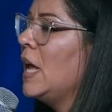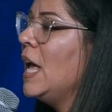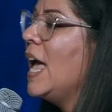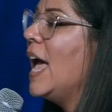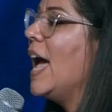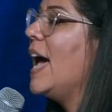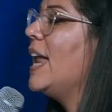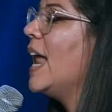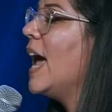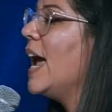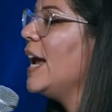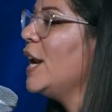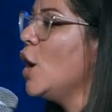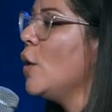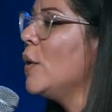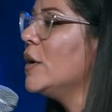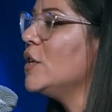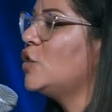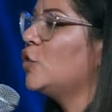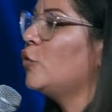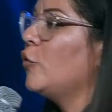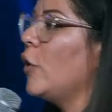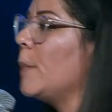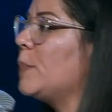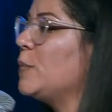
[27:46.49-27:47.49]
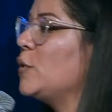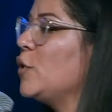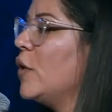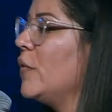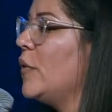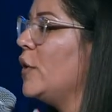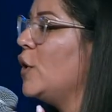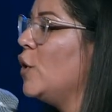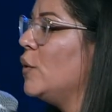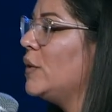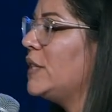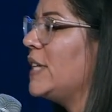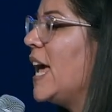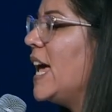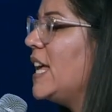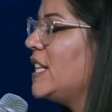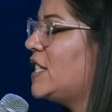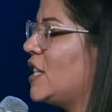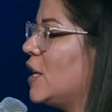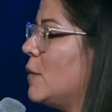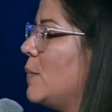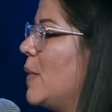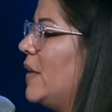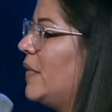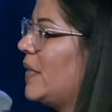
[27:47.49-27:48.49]
And I know a scripture in the New
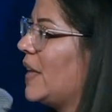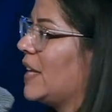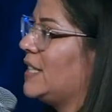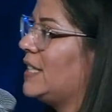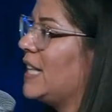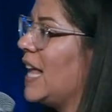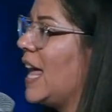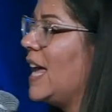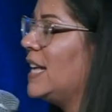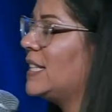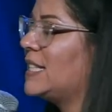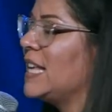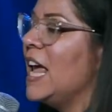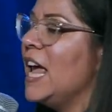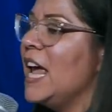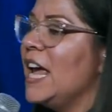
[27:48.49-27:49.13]
Testament that says